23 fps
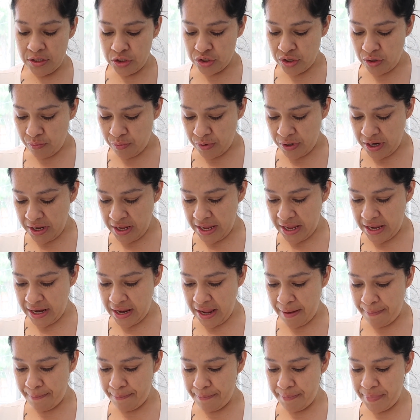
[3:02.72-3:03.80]
So I went ahead
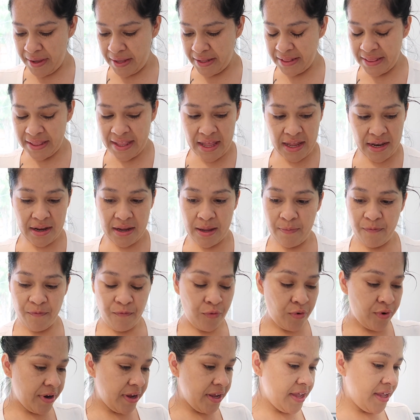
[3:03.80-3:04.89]
and picked that up
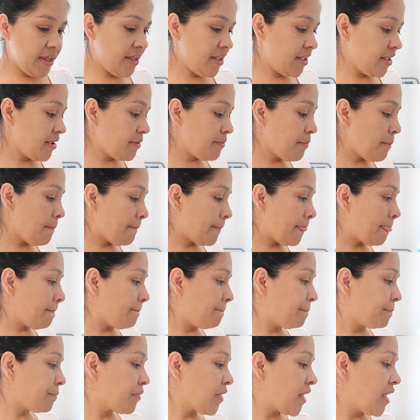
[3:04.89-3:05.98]
for him.
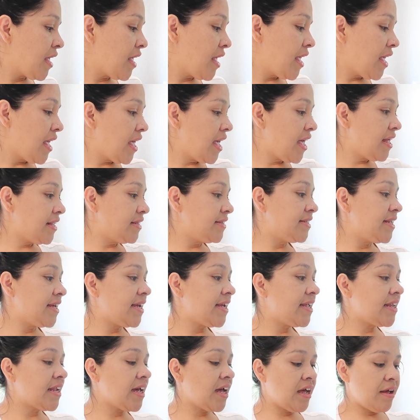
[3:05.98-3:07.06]
And
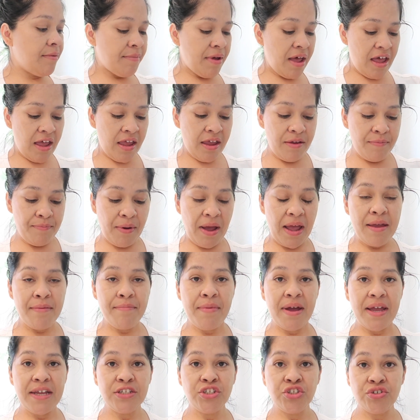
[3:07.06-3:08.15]
then um, I buy
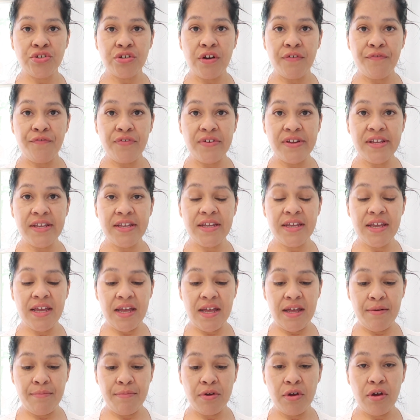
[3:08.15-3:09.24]
my sugar-free
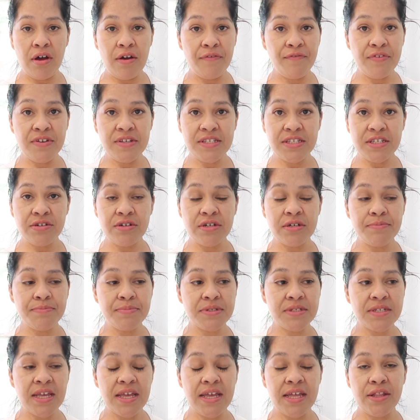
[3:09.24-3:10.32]
um, coffee
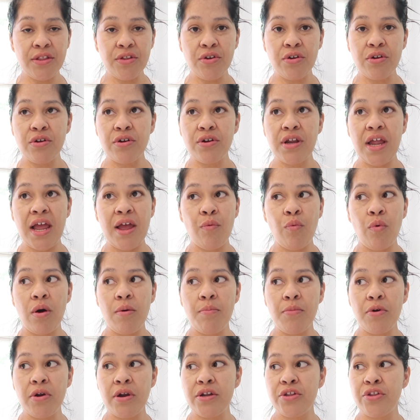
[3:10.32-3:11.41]
syrups, and they're at
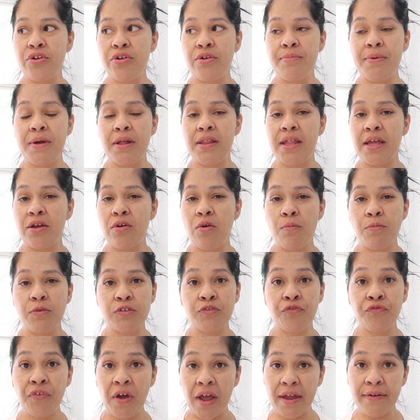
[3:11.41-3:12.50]
Walmart. They're about like
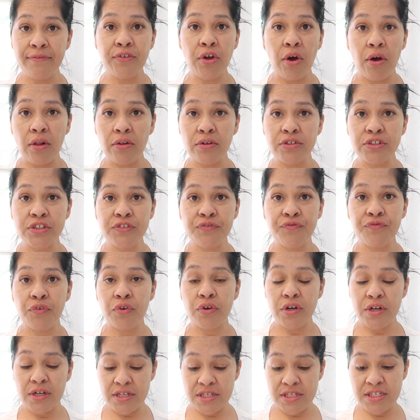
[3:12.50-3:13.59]
almost five dollars
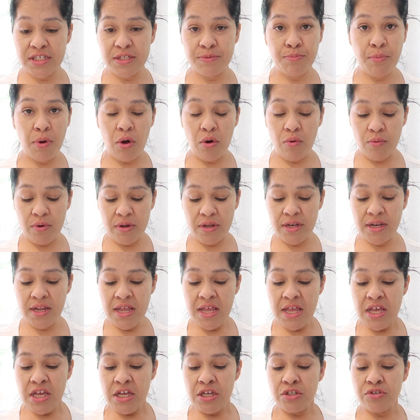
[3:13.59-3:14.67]
for a small one.
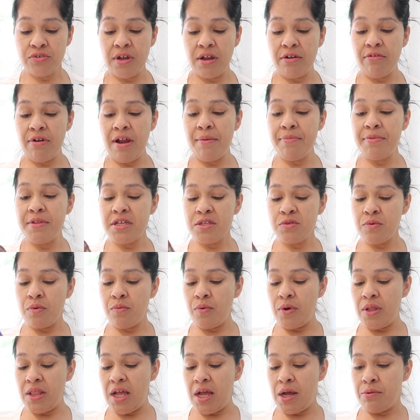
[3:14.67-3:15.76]
So I grabbed this one
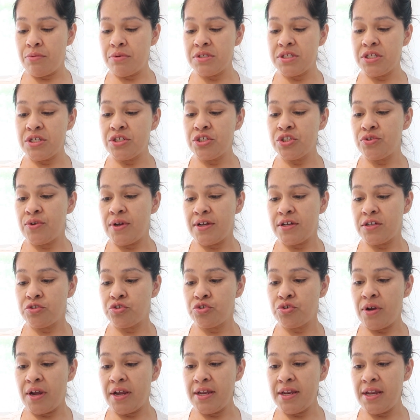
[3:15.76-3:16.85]
while I was there so I can
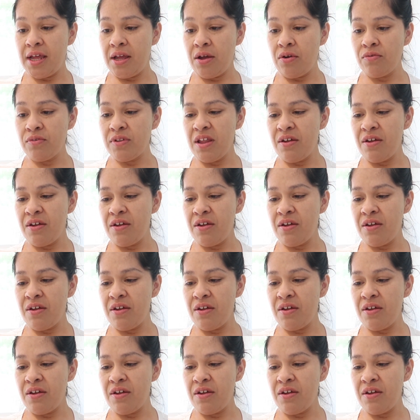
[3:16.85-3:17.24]
try it out.